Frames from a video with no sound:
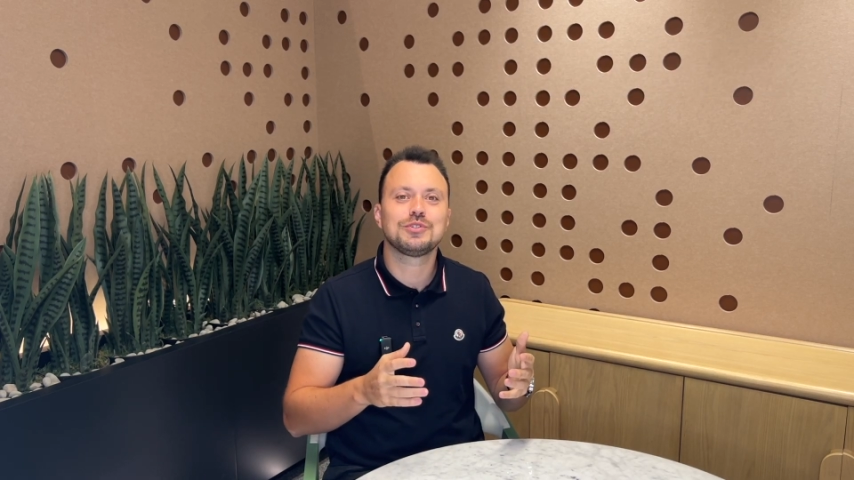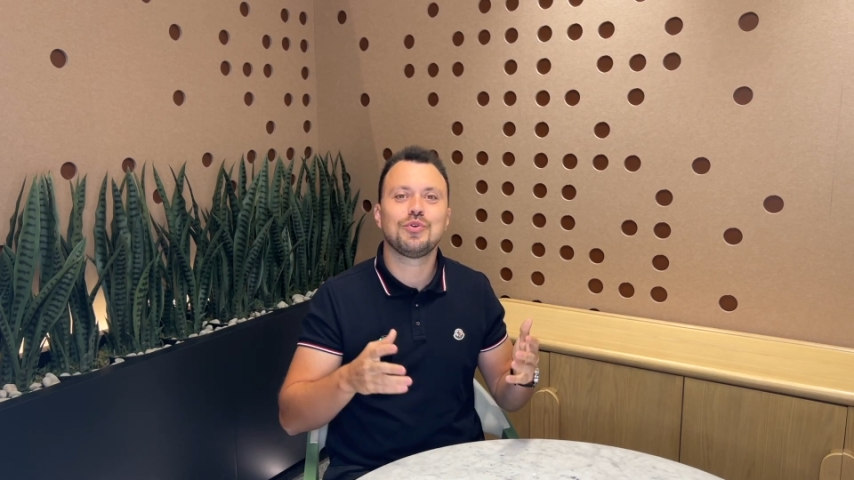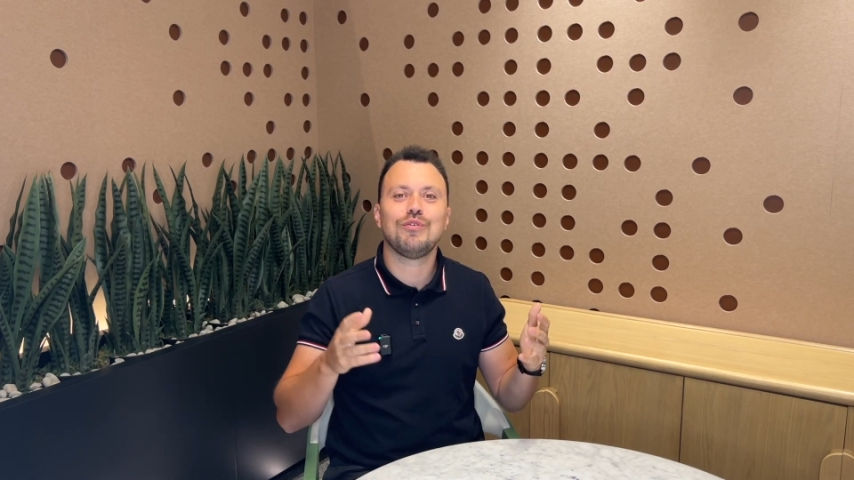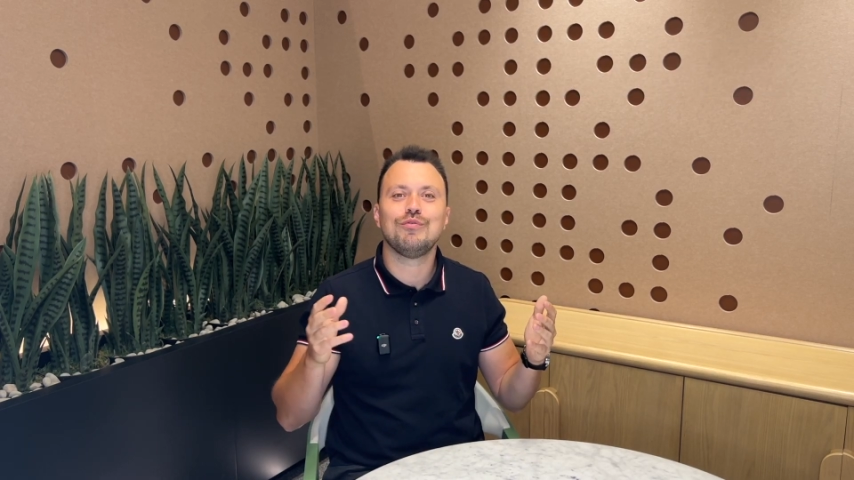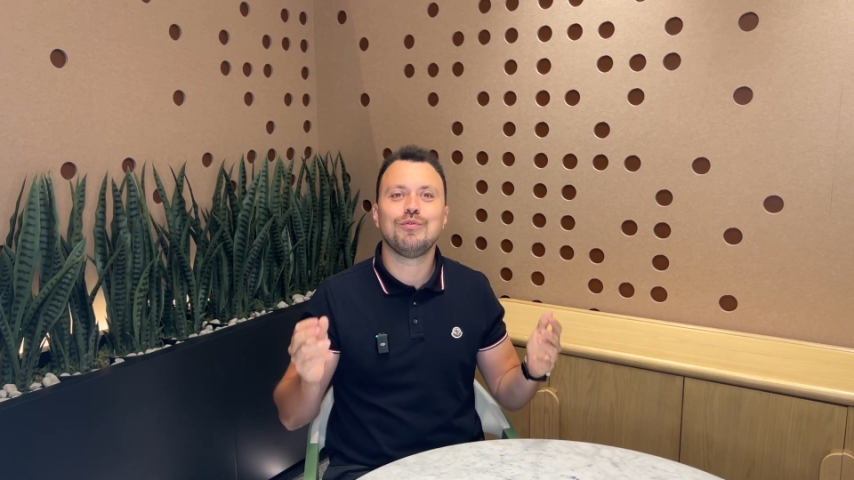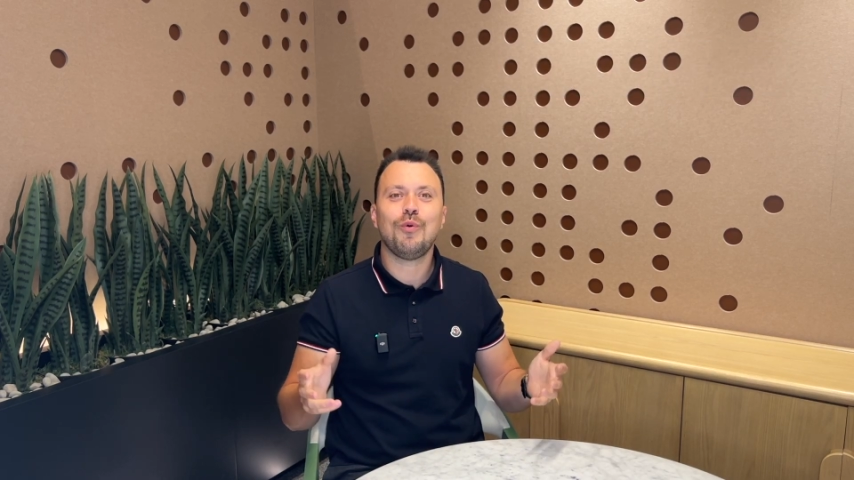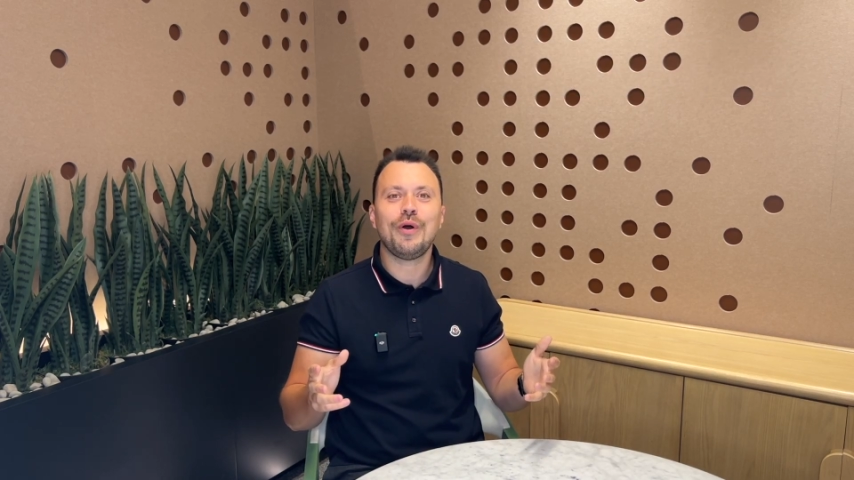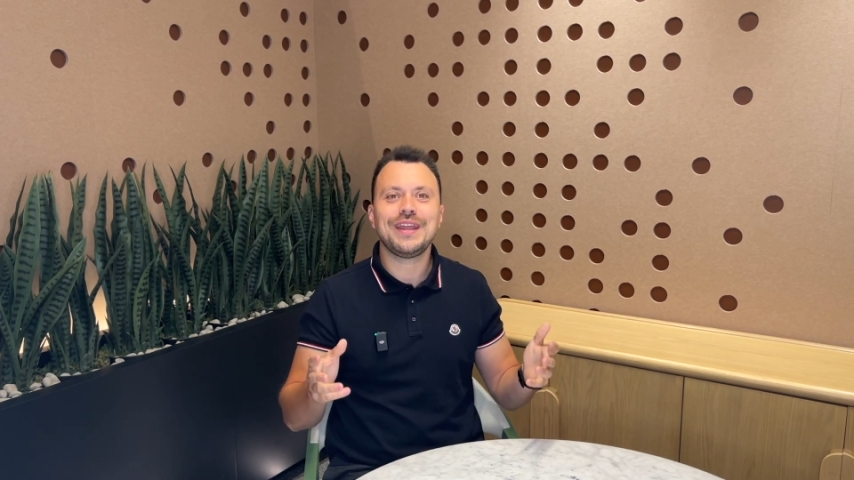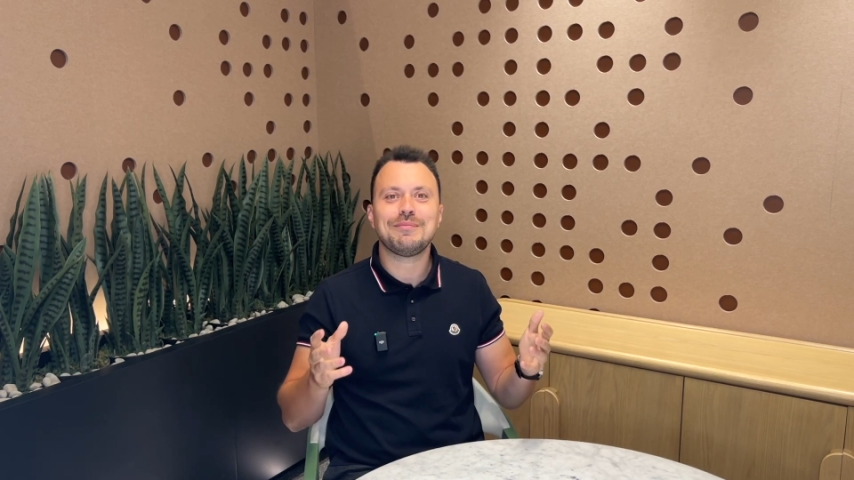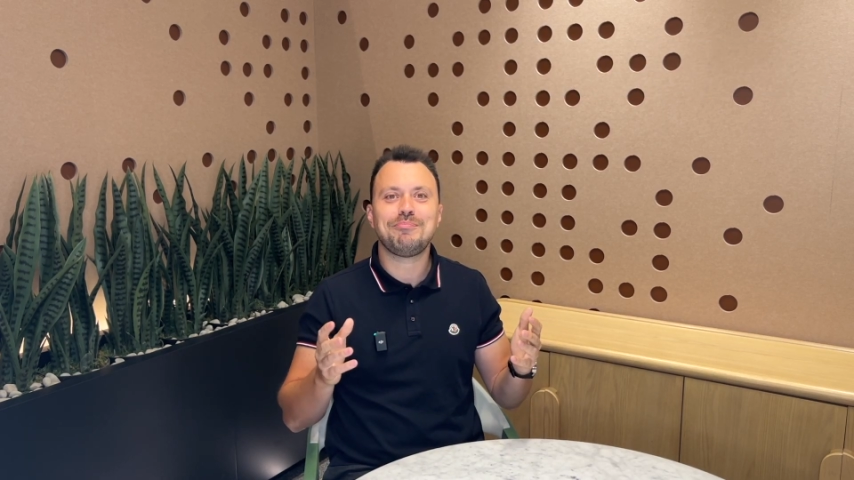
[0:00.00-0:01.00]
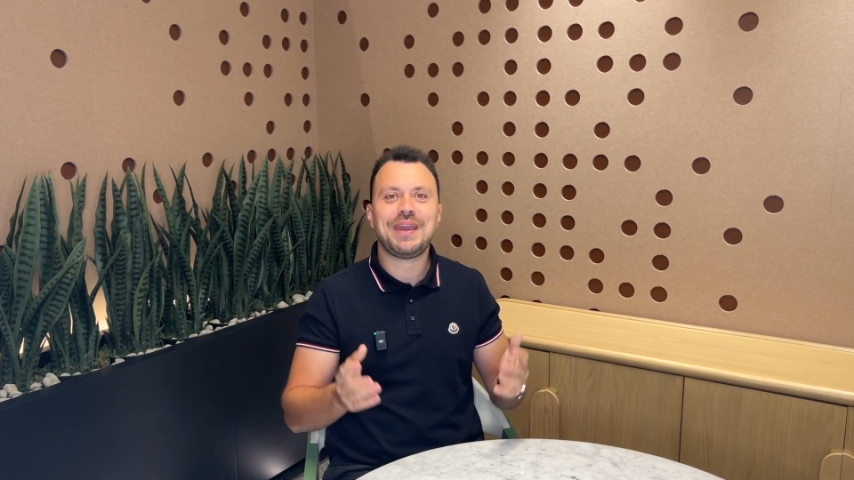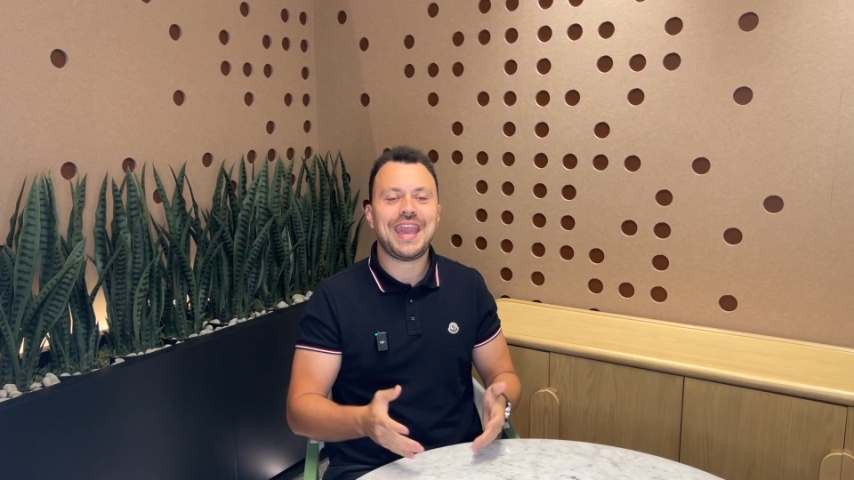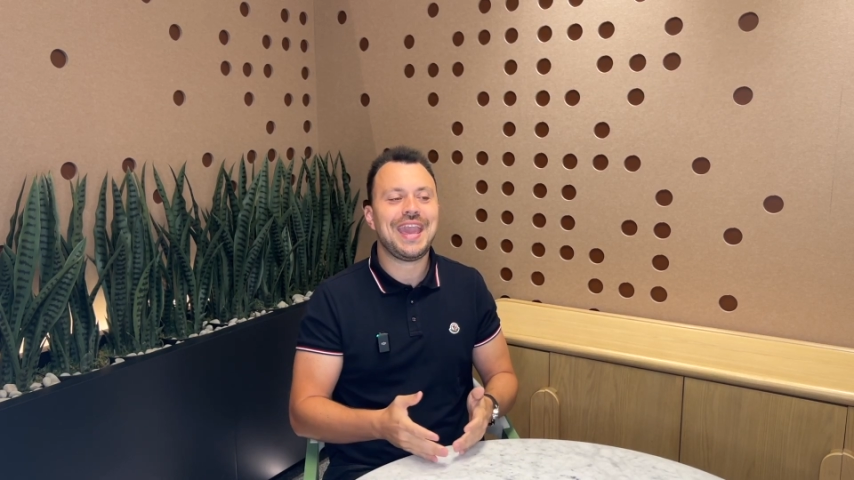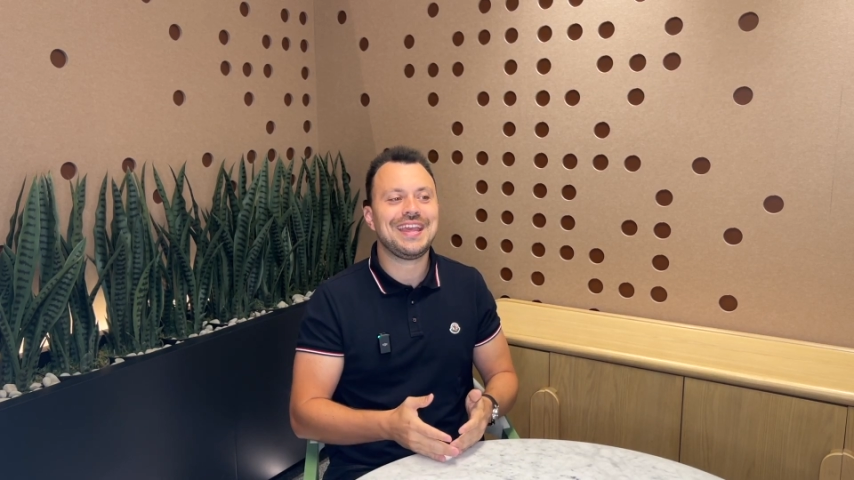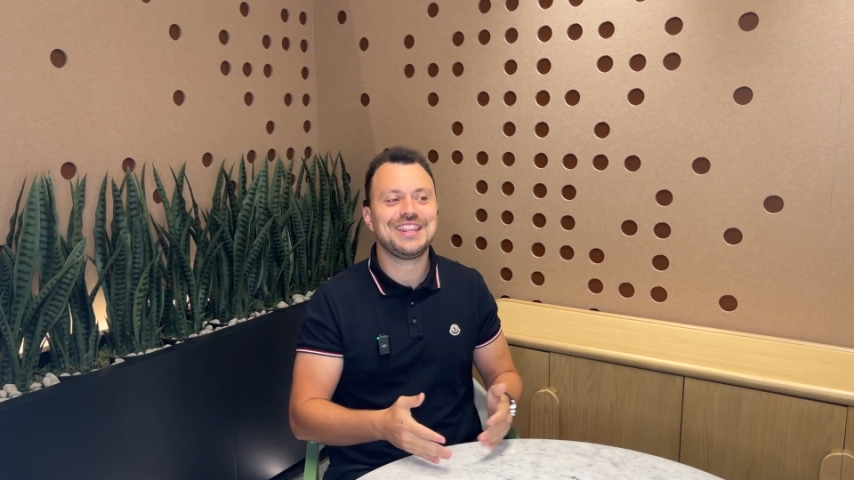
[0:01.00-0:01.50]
to avoid paying